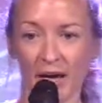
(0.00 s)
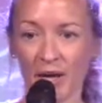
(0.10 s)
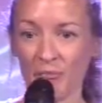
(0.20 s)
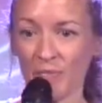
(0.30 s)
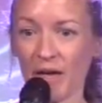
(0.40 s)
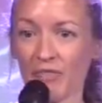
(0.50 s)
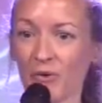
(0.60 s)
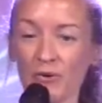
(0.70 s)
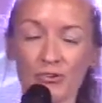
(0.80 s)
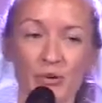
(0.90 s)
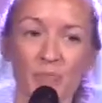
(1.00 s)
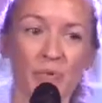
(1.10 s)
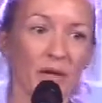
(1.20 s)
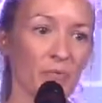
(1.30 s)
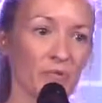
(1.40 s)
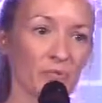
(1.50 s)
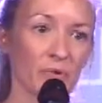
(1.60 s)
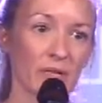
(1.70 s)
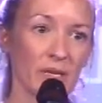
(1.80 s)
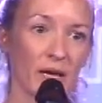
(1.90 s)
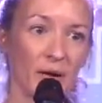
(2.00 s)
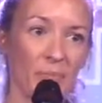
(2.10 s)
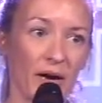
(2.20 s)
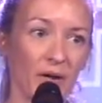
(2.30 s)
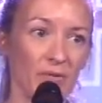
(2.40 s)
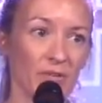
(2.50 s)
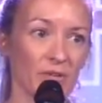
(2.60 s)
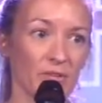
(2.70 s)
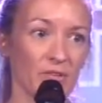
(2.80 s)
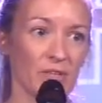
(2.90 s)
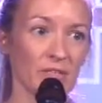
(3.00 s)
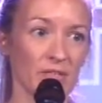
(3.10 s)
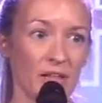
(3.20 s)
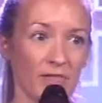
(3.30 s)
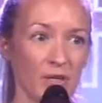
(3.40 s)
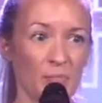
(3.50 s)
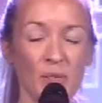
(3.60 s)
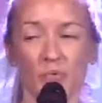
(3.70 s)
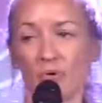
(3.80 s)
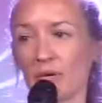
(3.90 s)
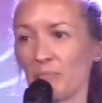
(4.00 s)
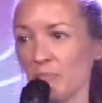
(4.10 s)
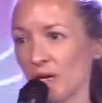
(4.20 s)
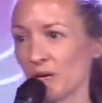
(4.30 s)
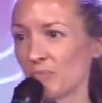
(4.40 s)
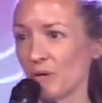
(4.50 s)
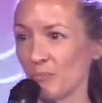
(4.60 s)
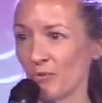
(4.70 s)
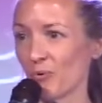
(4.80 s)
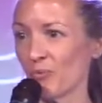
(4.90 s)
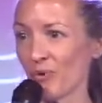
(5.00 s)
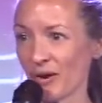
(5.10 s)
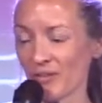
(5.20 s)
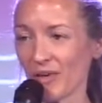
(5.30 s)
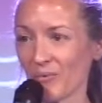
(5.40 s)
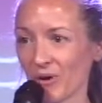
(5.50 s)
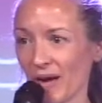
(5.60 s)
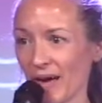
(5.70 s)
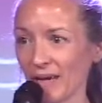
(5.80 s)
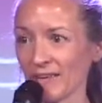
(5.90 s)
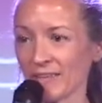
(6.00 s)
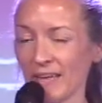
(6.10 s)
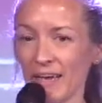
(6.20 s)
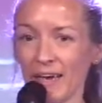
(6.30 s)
And the whole trip, it was really about just loving people and meeting people where they were at.